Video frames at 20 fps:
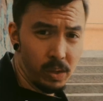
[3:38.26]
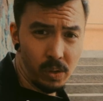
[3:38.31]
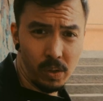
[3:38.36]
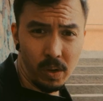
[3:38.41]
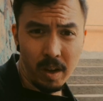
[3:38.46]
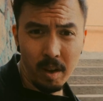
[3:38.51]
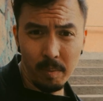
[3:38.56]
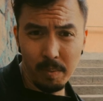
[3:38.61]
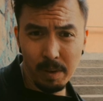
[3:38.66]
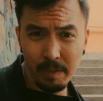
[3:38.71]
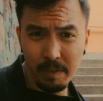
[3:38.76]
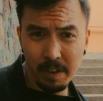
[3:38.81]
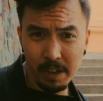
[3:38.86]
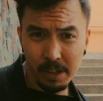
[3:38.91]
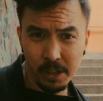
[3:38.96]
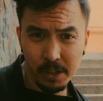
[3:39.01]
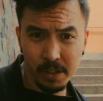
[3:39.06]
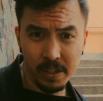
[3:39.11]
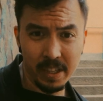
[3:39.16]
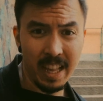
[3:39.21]
So a couple of
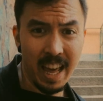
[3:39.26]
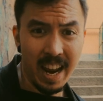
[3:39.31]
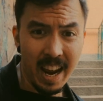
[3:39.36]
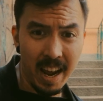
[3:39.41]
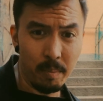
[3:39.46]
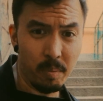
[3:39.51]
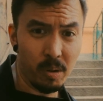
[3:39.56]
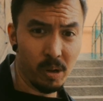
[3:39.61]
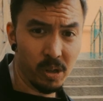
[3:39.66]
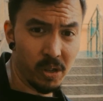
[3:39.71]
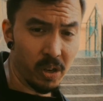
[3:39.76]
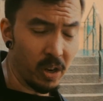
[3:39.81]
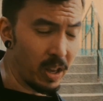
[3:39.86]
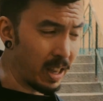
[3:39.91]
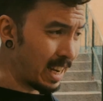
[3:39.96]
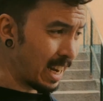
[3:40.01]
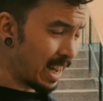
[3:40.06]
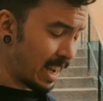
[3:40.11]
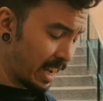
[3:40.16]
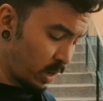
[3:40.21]
features that I
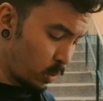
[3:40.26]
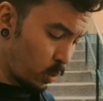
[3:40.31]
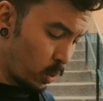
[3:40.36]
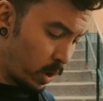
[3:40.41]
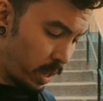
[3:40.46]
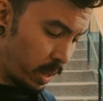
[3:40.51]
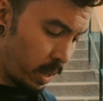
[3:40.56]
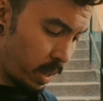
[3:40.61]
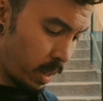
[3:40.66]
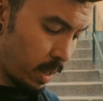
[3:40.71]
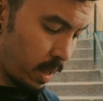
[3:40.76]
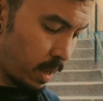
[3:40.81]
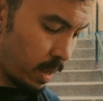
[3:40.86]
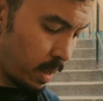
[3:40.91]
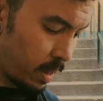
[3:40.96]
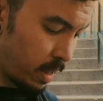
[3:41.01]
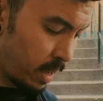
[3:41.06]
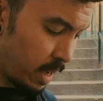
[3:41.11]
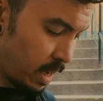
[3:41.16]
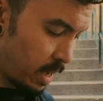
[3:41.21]
personally like with
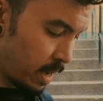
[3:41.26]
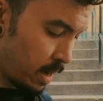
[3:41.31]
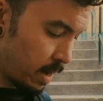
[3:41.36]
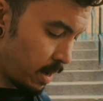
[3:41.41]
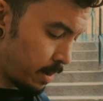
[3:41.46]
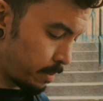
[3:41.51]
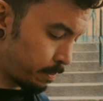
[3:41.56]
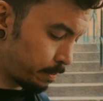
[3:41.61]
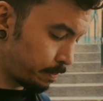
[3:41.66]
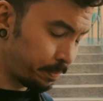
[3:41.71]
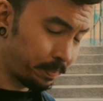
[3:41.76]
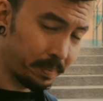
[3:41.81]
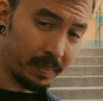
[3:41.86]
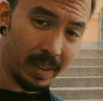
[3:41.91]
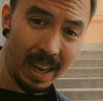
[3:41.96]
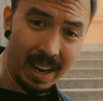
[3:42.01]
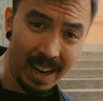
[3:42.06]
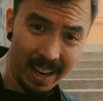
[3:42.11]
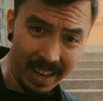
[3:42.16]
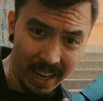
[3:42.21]
the
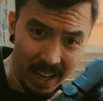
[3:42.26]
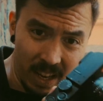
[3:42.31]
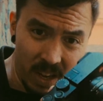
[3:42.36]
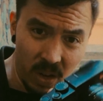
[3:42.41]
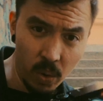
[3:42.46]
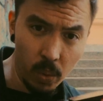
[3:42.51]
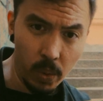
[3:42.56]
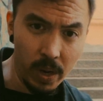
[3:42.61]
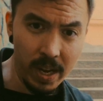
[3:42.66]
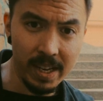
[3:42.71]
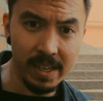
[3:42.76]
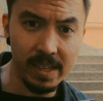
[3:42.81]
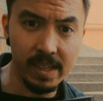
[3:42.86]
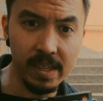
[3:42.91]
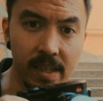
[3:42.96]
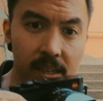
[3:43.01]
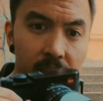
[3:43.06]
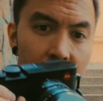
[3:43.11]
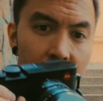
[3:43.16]
Leica Q is